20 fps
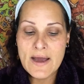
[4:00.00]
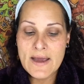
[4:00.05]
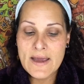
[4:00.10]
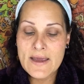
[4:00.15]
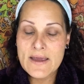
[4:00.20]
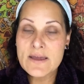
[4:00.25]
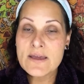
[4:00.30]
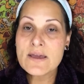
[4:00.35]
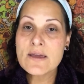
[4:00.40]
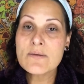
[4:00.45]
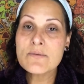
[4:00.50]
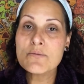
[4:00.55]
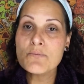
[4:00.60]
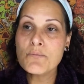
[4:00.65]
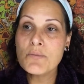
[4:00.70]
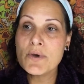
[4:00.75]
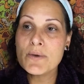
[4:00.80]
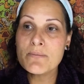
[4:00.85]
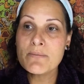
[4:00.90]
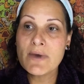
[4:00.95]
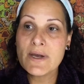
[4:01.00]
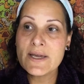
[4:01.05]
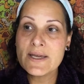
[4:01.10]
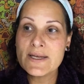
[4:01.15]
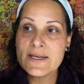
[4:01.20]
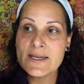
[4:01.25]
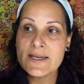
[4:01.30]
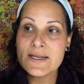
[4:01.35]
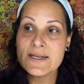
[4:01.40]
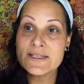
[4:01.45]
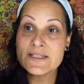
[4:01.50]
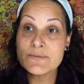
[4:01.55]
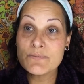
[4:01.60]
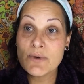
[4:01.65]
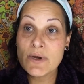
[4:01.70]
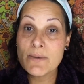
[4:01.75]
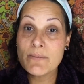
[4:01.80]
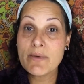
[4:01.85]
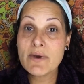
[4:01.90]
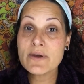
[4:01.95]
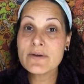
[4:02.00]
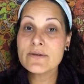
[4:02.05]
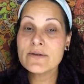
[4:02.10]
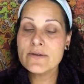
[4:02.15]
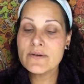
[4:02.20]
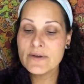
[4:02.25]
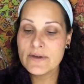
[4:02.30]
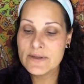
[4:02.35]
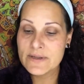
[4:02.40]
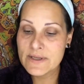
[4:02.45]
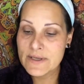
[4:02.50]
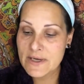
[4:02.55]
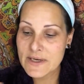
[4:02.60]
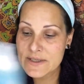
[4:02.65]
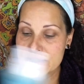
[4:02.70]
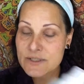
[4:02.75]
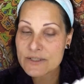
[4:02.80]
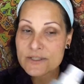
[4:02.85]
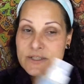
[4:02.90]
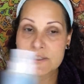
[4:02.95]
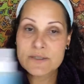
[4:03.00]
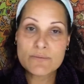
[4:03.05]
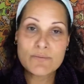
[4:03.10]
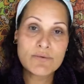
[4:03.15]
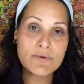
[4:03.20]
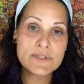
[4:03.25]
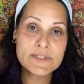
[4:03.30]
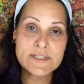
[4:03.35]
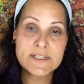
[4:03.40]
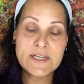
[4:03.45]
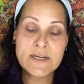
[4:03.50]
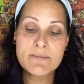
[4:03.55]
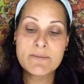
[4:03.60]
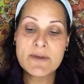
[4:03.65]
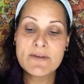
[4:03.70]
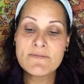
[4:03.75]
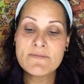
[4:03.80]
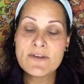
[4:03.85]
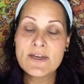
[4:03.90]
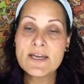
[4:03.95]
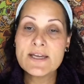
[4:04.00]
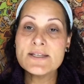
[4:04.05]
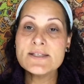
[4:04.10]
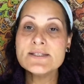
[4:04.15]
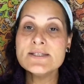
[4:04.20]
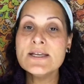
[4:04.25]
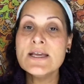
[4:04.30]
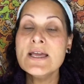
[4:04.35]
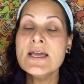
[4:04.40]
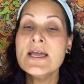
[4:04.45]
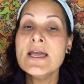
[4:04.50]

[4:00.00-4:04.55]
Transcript: I put mine in a spray bottle and then I just spritz it on my face,